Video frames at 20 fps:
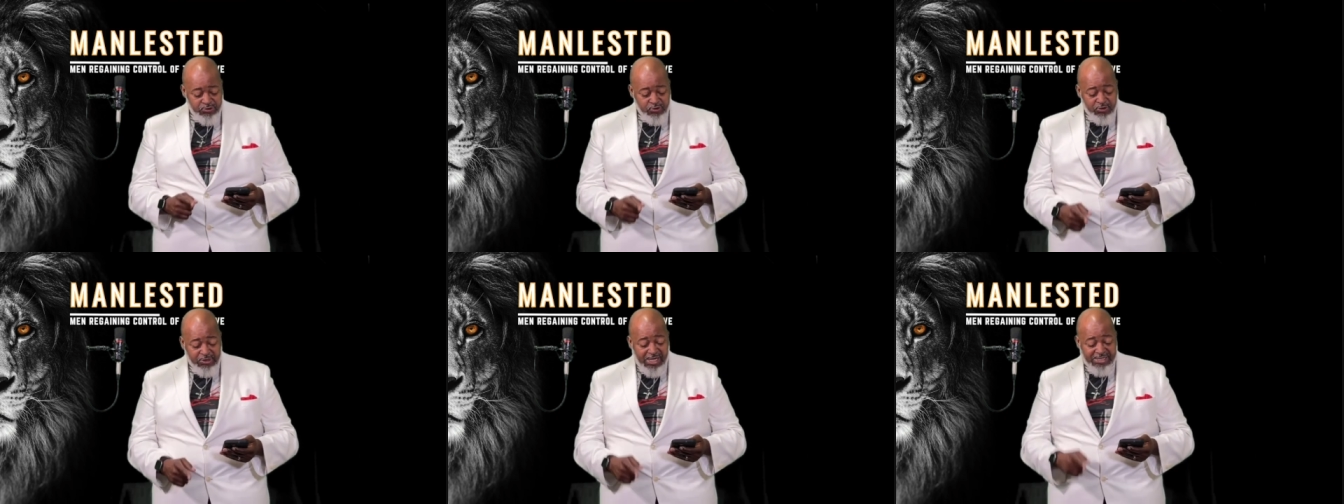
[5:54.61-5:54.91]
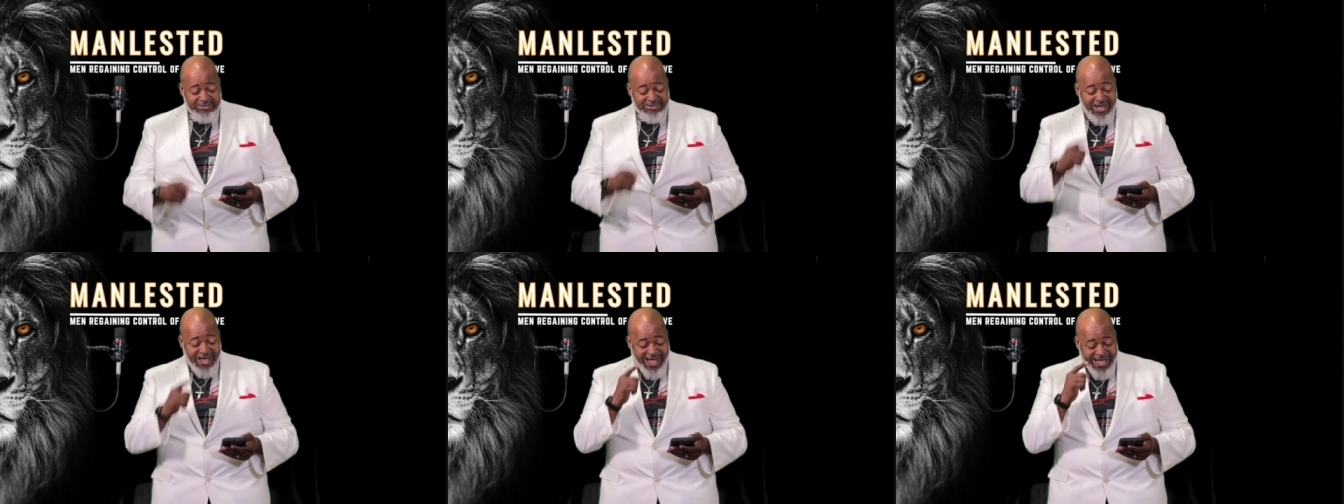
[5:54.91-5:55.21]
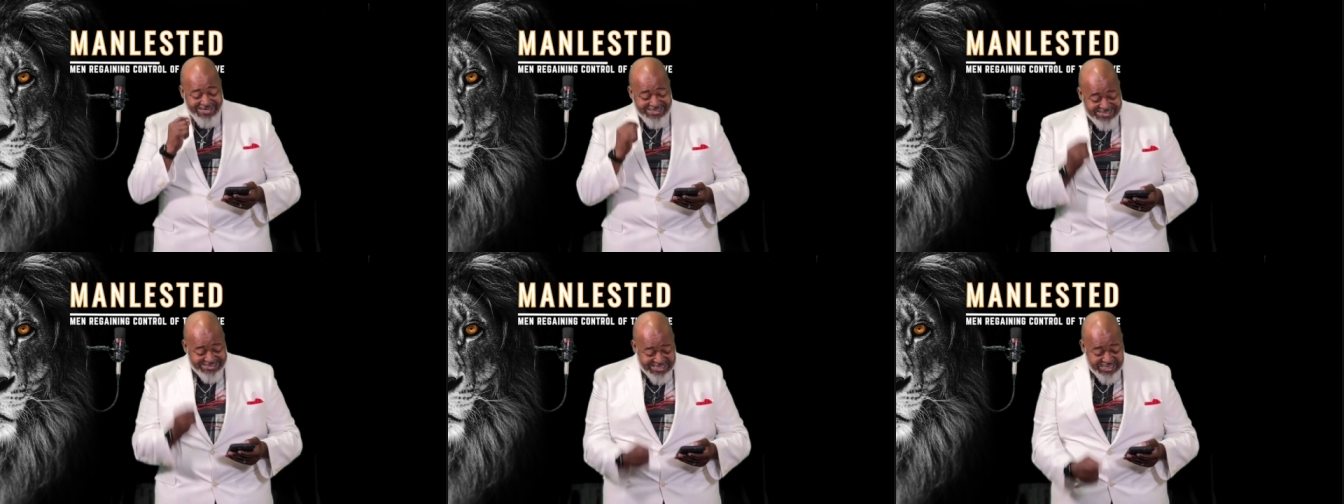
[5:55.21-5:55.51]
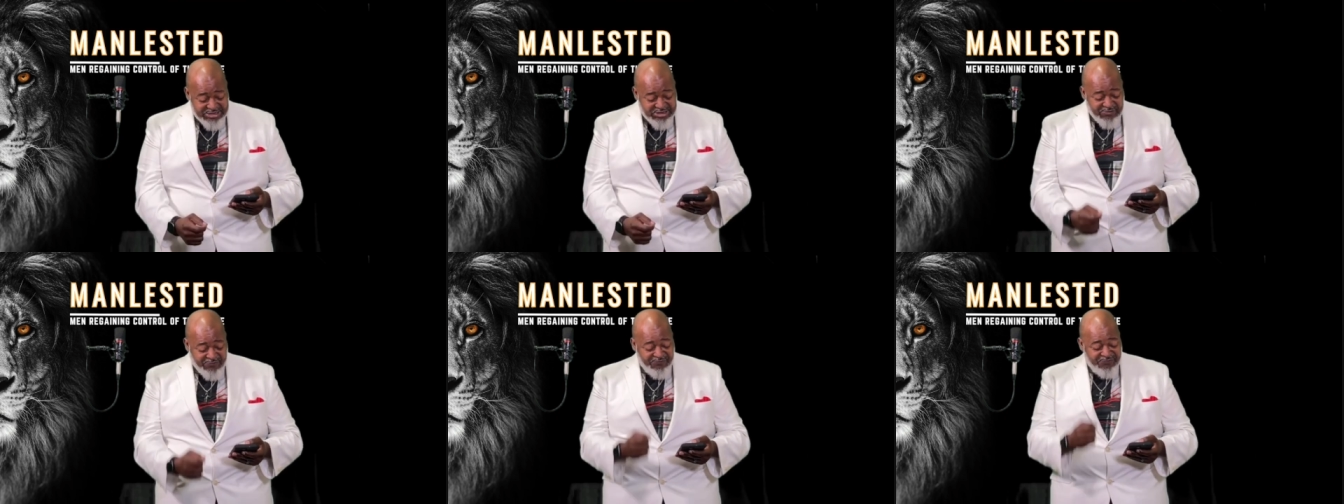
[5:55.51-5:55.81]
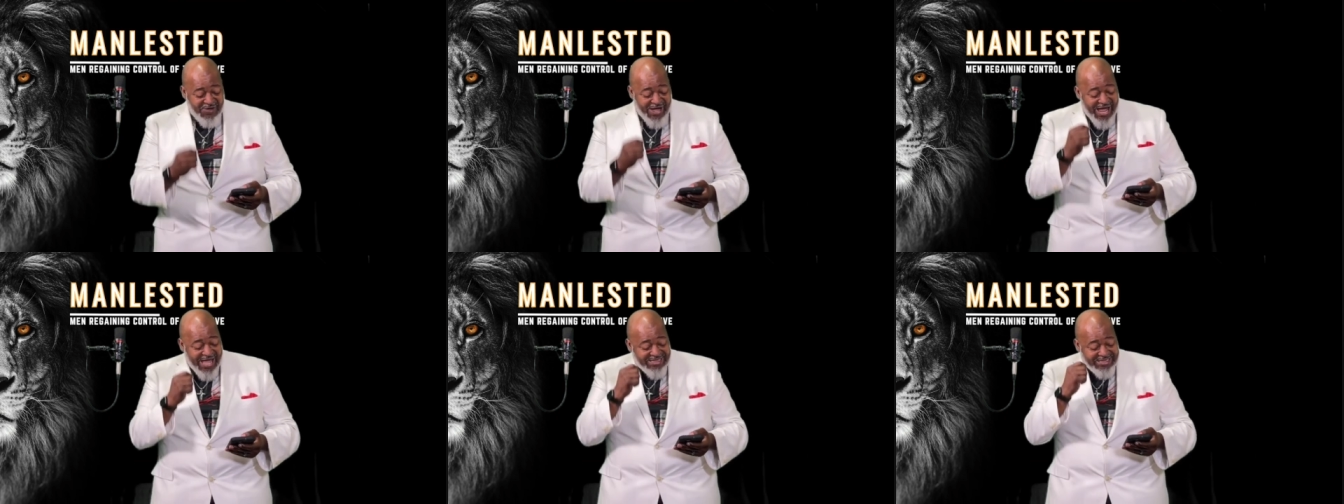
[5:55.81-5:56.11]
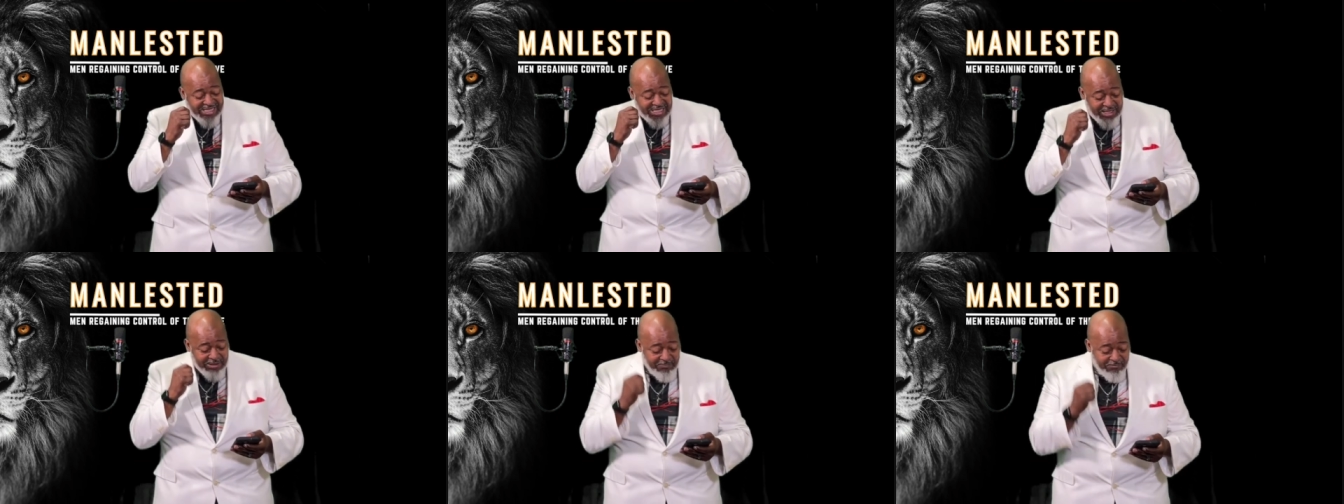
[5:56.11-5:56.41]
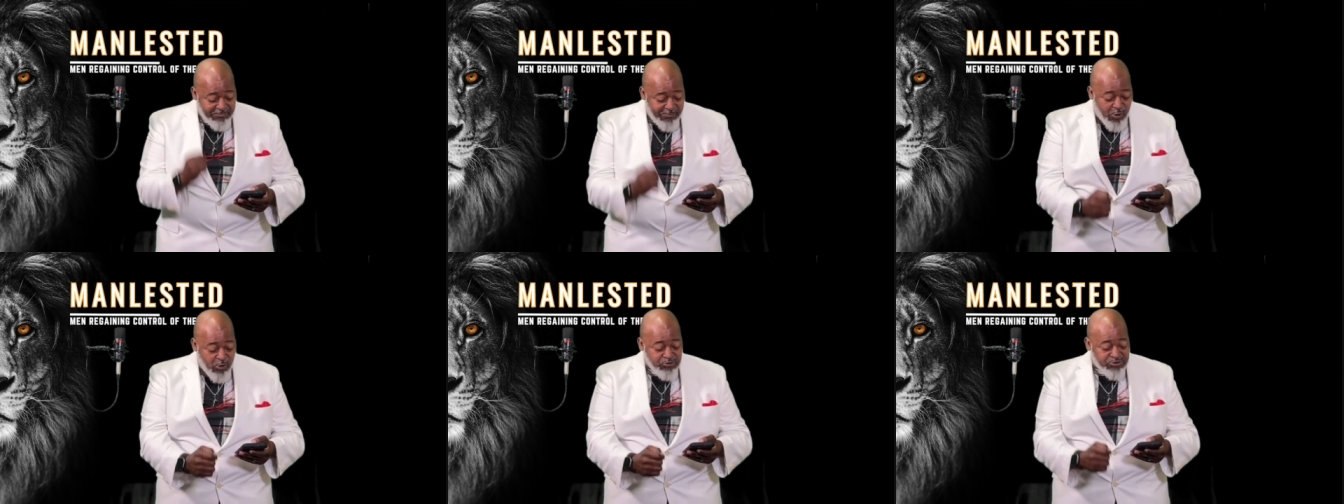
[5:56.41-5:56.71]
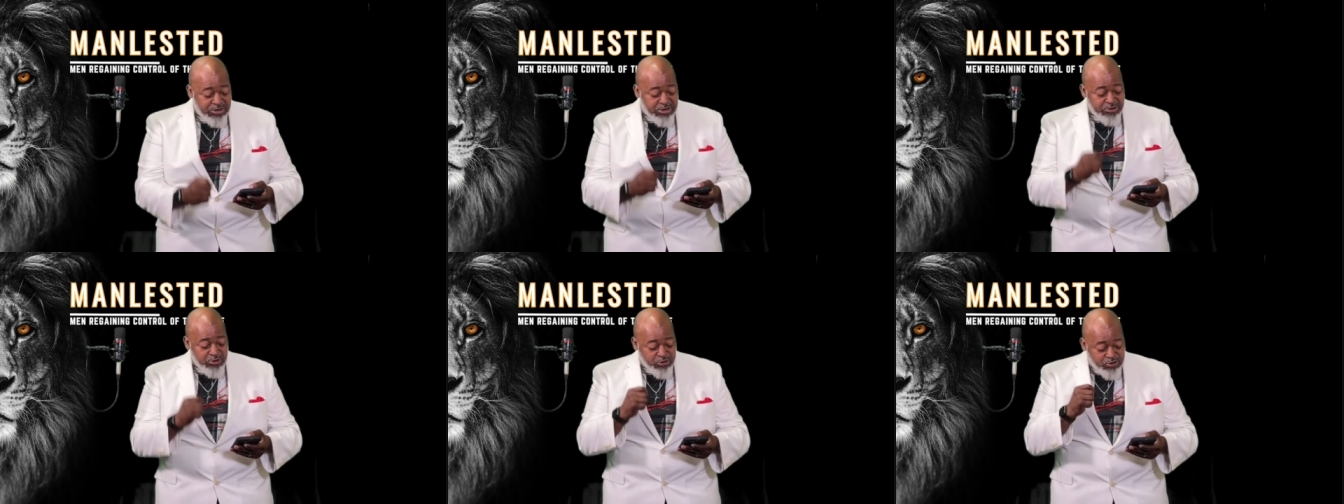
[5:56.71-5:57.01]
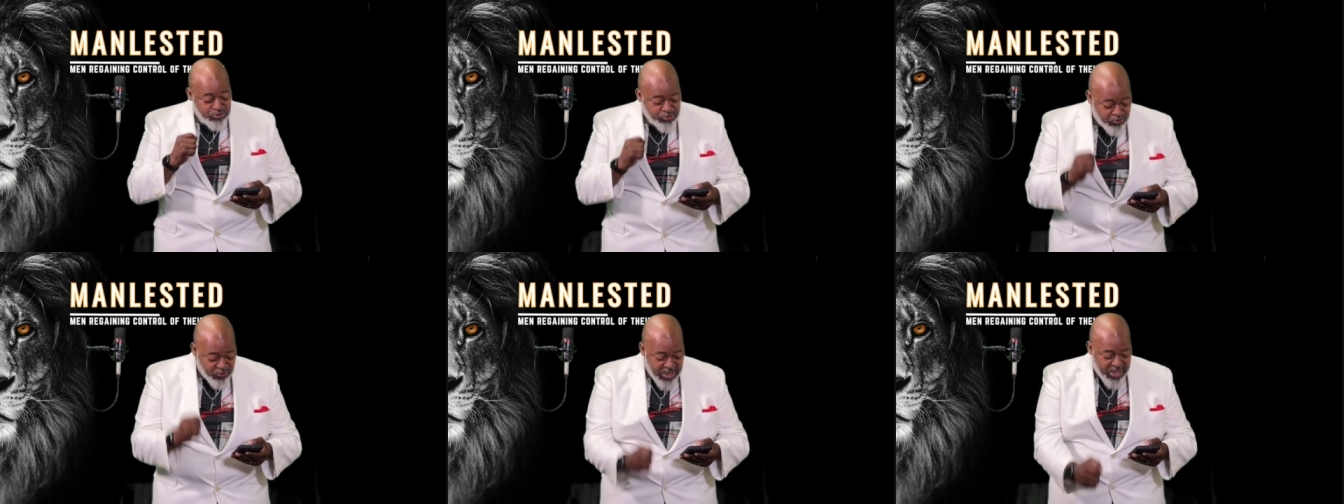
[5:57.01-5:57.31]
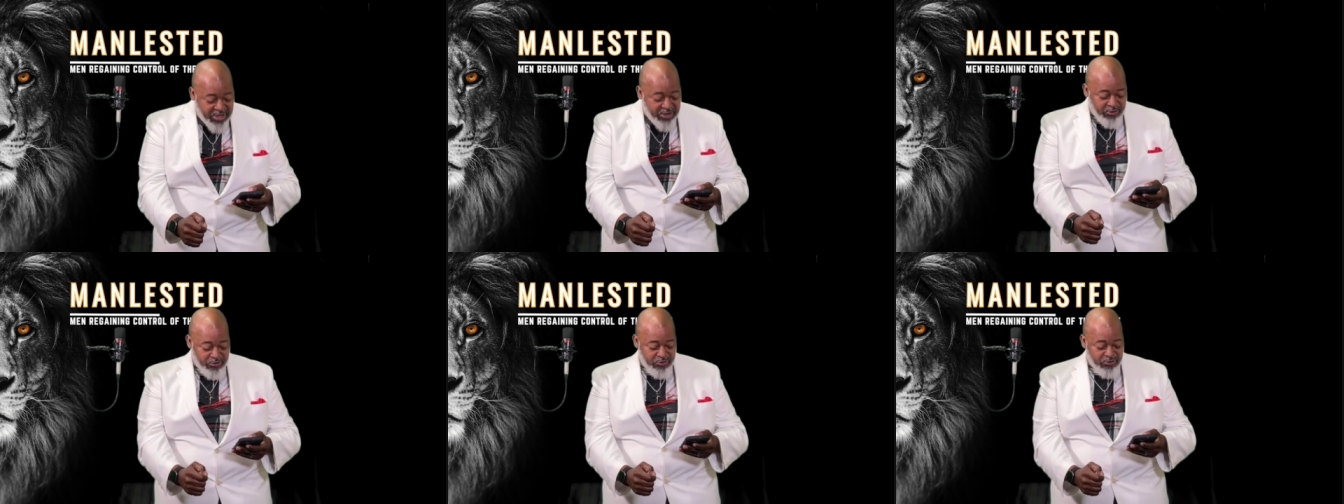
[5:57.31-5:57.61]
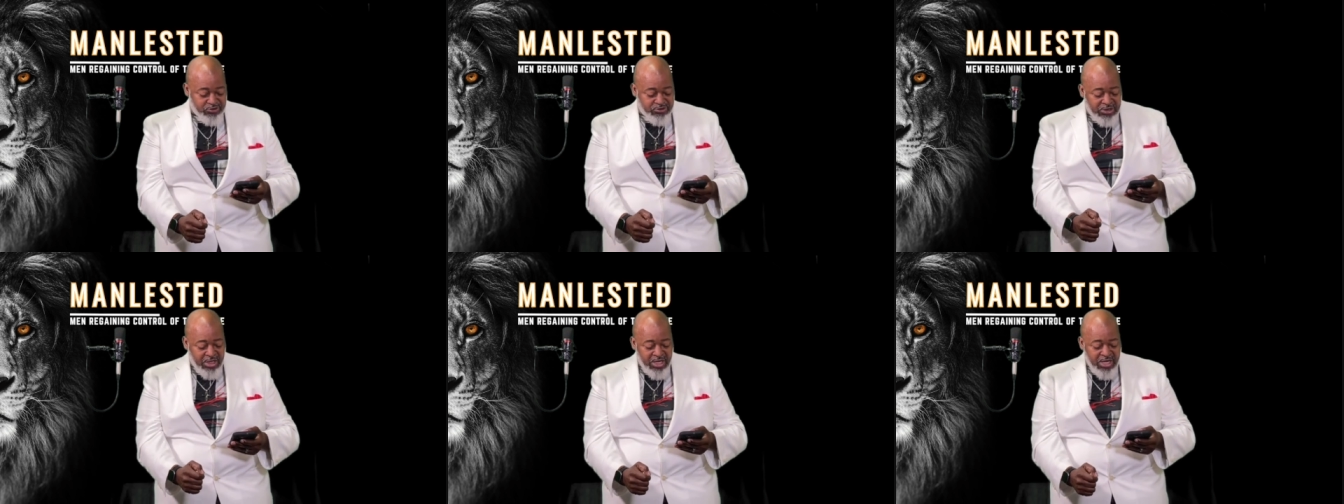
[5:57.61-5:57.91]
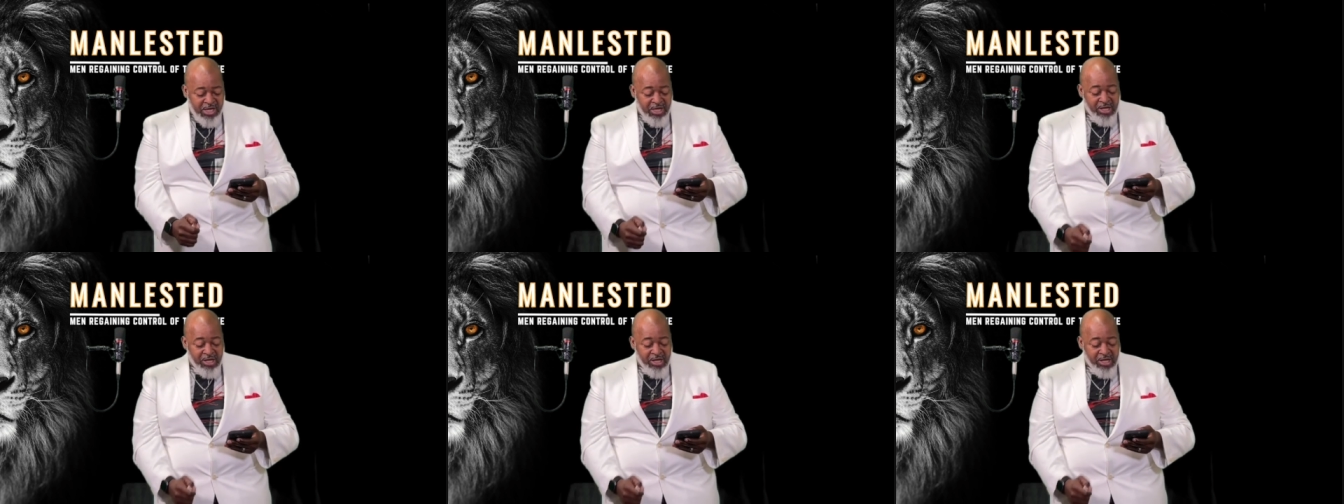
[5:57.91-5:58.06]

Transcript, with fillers: you got to identify the emotional triggers